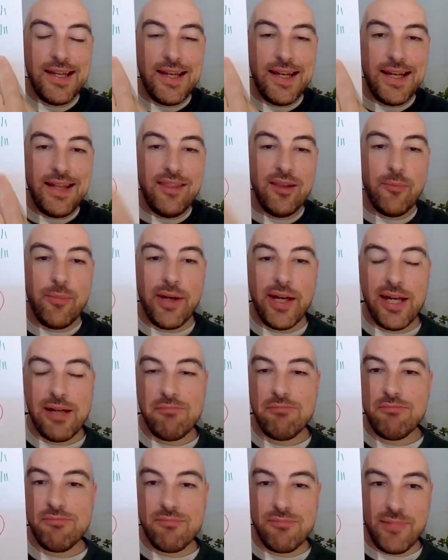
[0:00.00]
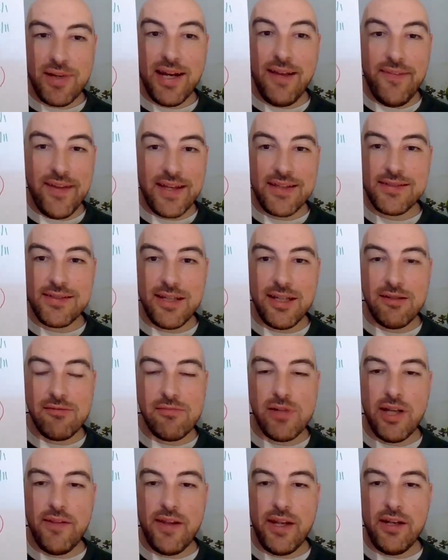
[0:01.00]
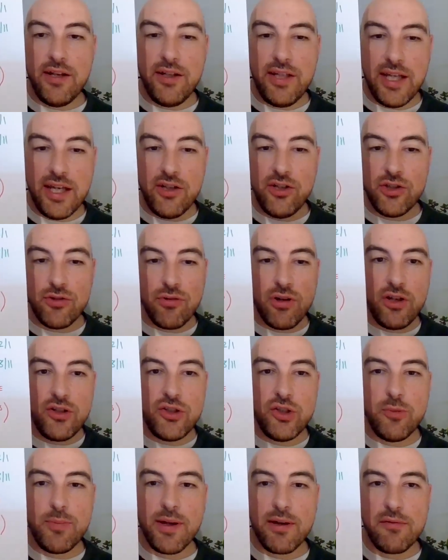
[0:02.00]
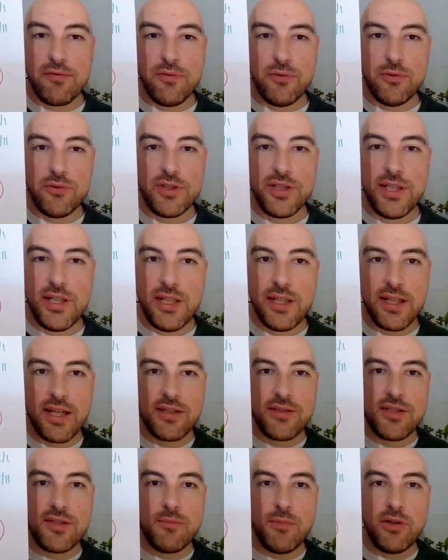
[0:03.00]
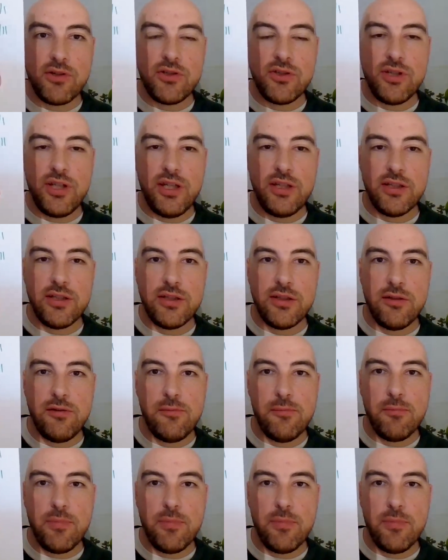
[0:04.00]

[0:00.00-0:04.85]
and the bet, and that's it. And then in the end, you write £2.40. That's as much as you need to do.